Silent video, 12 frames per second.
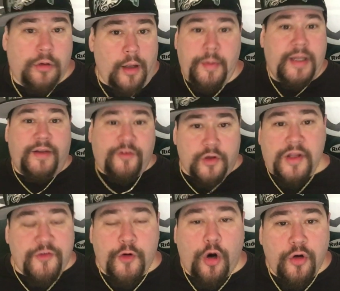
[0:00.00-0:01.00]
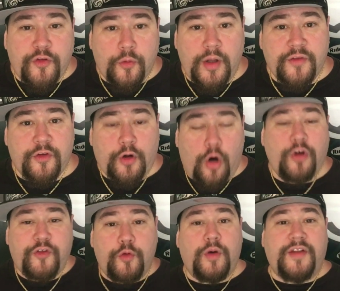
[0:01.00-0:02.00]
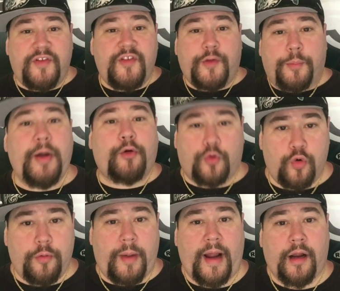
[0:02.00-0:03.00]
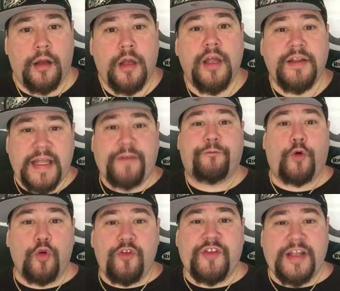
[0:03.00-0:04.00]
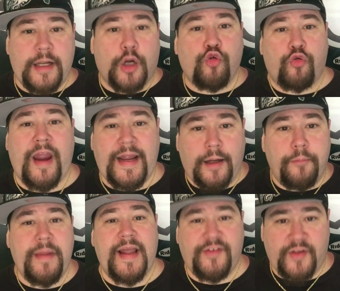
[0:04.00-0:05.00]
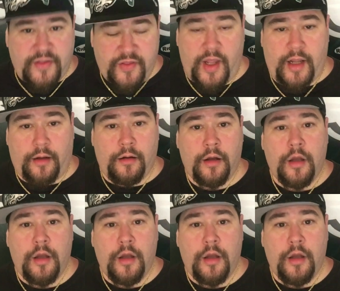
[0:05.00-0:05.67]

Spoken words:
I mean, it's Carson Wentz. Carson Wentz is the better quarterback. Nick Foles did a great, amazing thing.